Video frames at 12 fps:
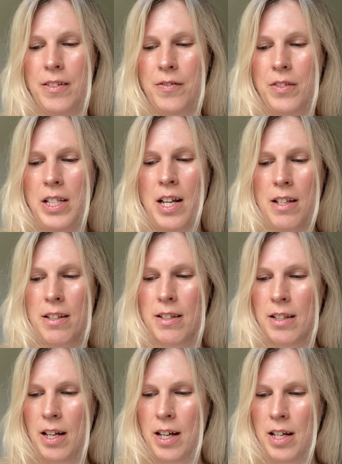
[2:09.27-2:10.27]

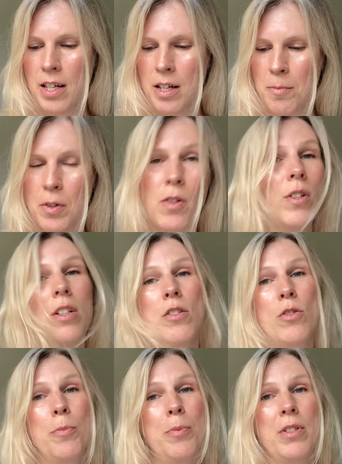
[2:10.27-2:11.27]
Yes, I am going
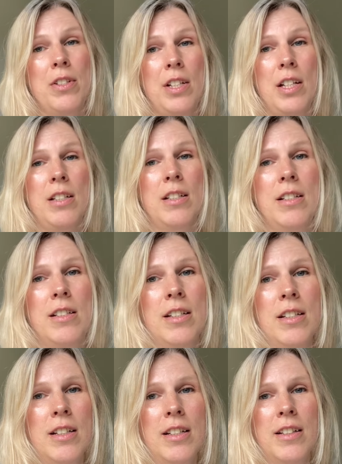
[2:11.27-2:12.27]
to present
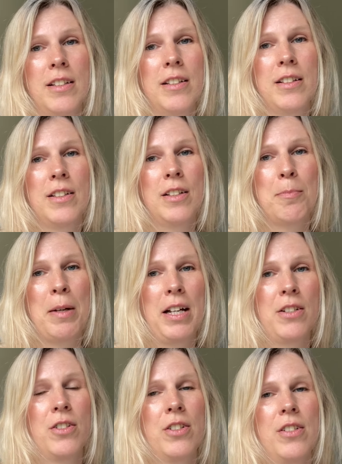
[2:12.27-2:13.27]
the
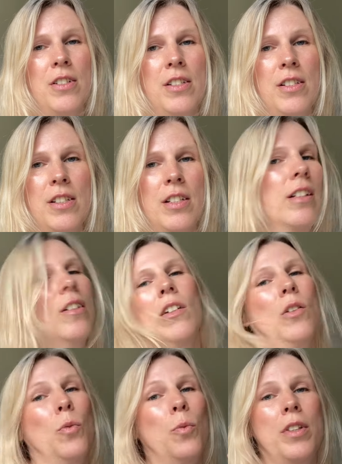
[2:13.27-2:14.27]
patterns
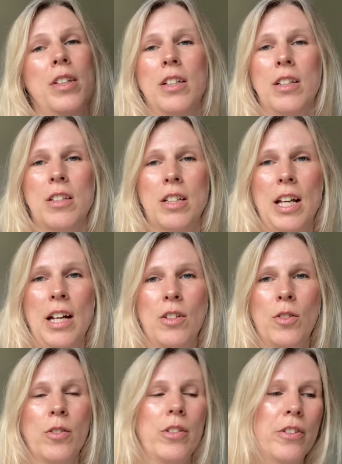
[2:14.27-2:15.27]
within the
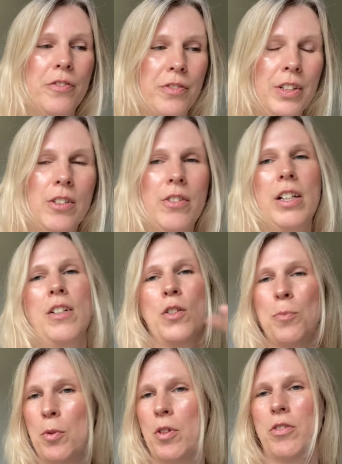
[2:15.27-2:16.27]
category of fingering,
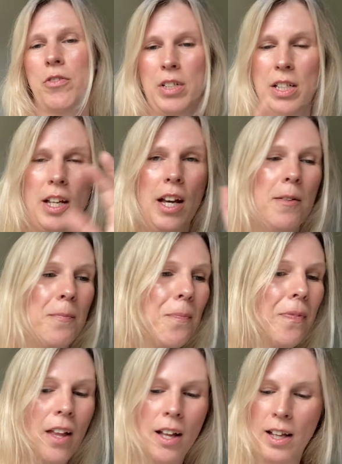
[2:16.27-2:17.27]
sport or DK.
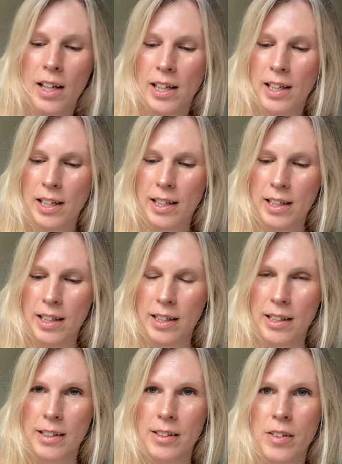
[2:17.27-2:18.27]

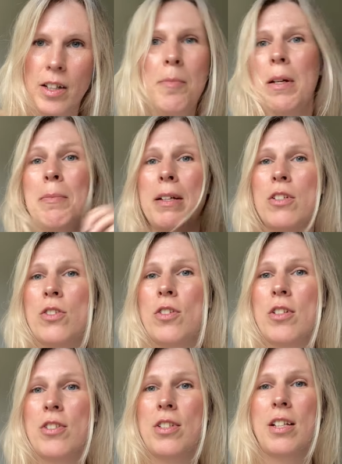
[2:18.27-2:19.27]
And maybe I should
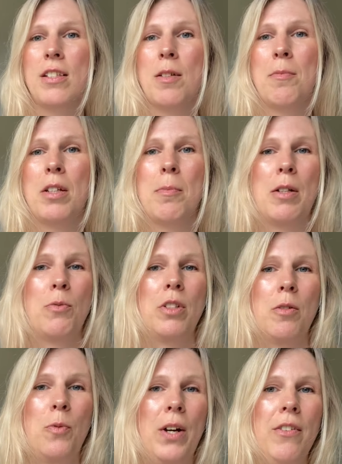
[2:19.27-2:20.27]
also say something about what
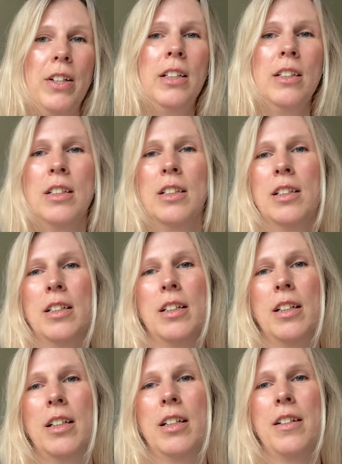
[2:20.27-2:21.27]
I'm wearing.
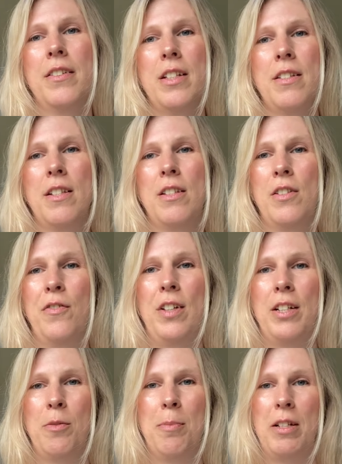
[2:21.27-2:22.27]
This is the
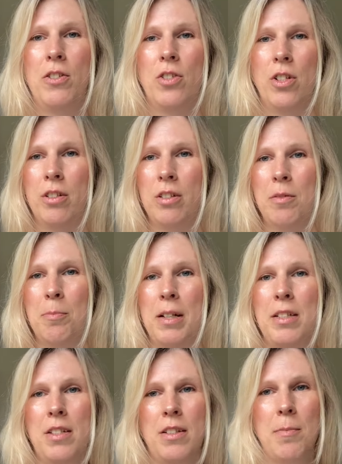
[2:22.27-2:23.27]
Flutter Butt shirt by
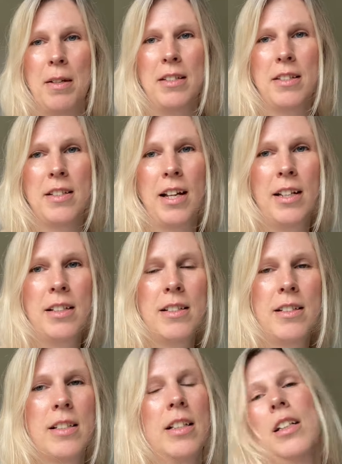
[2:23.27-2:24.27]
Jessie Made Designs,